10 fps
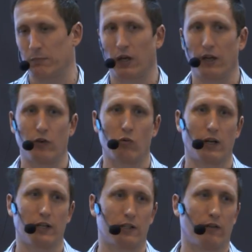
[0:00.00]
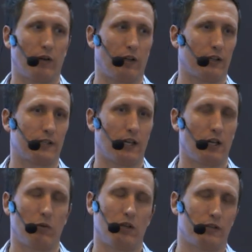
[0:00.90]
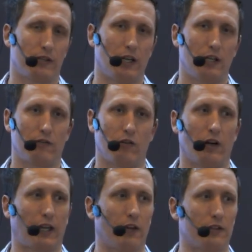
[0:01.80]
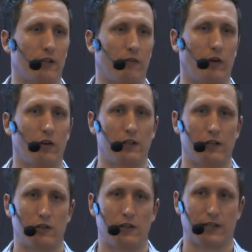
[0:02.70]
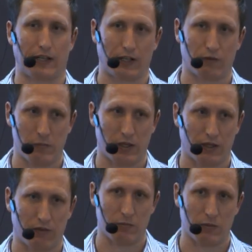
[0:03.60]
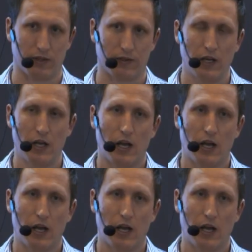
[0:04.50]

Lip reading: but if you're running software like we use Sage for our account software, it literally is the click of a button month.